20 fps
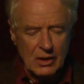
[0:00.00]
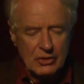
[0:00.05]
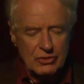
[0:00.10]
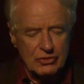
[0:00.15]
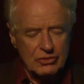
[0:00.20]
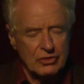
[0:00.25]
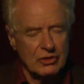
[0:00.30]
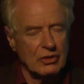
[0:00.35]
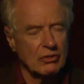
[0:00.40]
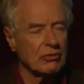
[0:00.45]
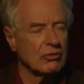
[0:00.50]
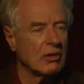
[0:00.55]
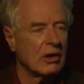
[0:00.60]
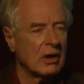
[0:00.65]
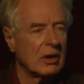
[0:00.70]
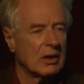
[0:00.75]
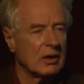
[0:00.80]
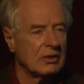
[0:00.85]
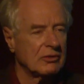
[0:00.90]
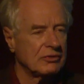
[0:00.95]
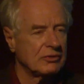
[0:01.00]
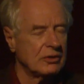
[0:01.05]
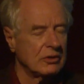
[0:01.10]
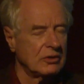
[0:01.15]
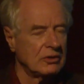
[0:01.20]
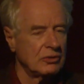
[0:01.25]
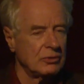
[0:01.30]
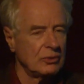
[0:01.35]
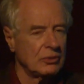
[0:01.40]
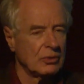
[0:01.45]
She arrived
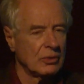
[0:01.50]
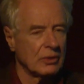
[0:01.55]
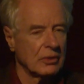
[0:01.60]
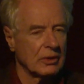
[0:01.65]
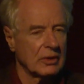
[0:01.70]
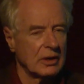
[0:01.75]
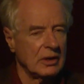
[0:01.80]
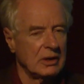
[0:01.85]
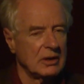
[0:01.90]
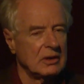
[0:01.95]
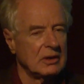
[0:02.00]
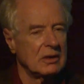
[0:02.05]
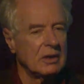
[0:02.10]
in New York in